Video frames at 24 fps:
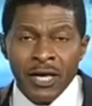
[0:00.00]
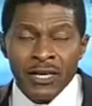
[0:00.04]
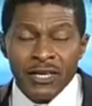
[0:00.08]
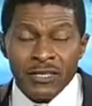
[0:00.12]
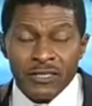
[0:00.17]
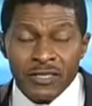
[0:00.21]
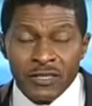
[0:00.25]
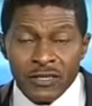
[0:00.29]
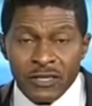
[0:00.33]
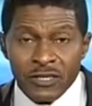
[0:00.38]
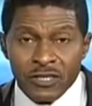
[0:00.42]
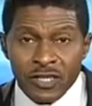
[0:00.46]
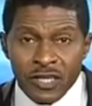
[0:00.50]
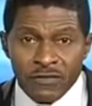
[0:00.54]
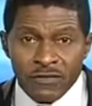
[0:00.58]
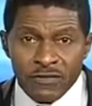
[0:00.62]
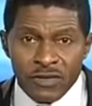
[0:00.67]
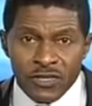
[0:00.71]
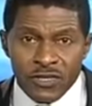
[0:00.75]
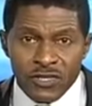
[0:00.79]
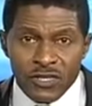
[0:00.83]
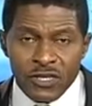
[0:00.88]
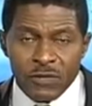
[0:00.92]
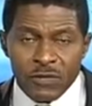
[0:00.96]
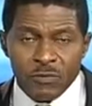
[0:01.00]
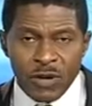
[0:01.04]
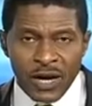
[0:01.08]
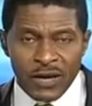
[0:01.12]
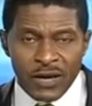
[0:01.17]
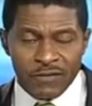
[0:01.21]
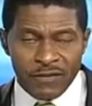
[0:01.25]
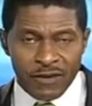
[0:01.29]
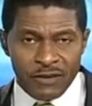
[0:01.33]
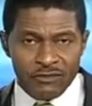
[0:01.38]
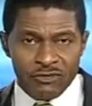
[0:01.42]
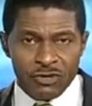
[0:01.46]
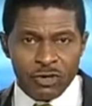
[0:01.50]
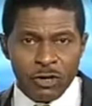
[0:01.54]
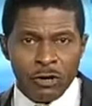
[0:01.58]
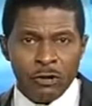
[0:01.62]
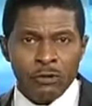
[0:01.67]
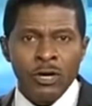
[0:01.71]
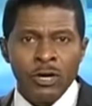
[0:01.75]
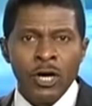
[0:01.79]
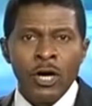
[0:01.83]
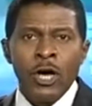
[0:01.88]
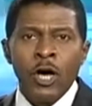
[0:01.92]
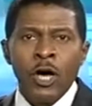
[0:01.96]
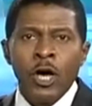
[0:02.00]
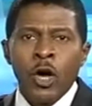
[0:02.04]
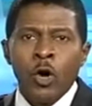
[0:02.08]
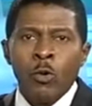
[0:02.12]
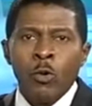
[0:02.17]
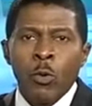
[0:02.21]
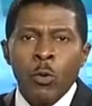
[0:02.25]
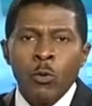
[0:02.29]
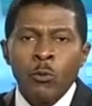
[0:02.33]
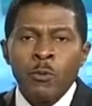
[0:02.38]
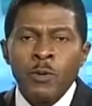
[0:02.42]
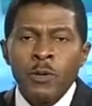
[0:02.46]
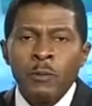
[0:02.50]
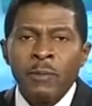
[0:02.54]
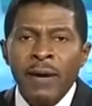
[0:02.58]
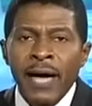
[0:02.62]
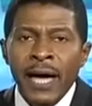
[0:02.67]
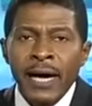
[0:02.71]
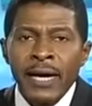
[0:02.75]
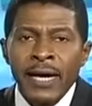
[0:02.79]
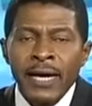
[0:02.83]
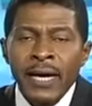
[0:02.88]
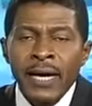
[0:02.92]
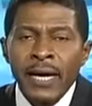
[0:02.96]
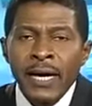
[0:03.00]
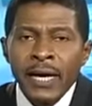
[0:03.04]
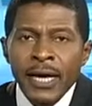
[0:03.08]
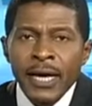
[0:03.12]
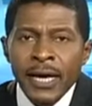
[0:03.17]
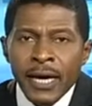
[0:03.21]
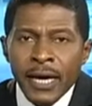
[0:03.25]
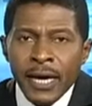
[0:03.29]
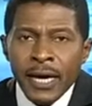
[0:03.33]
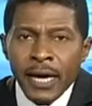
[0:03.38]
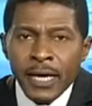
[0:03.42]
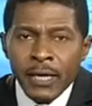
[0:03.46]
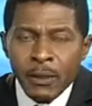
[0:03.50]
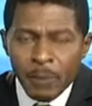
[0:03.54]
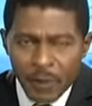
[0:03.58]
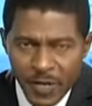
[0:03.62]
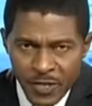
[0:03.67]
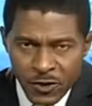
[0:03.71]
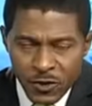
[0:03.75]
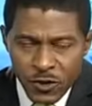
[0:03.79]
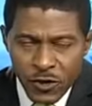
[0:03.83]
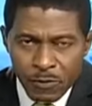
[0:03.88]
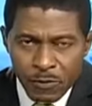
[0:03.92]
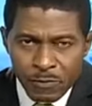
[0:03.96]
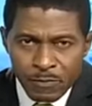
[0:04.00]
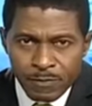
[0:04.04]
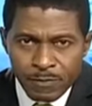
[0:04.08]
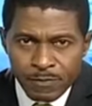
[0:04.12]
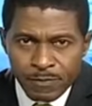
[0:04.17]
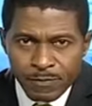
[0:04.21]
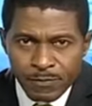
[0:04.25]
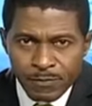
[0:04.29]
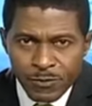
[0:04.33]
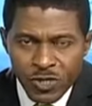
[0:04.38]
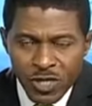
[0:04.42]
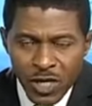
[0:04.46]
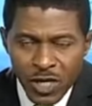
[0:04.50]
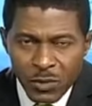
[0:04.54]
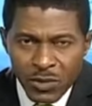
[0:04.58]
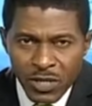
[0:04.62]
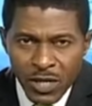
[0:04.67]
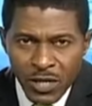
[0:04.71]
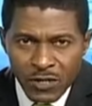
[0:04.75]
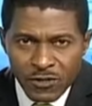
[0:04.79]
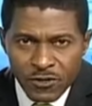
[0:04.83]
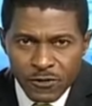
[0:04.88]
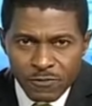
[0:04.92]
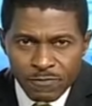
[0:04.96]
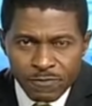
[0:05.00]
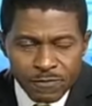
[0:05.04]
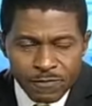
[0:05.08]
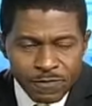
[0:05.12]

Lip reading: It's not a TVC Breakfast Show. We'll be back in a bit. Stay with us.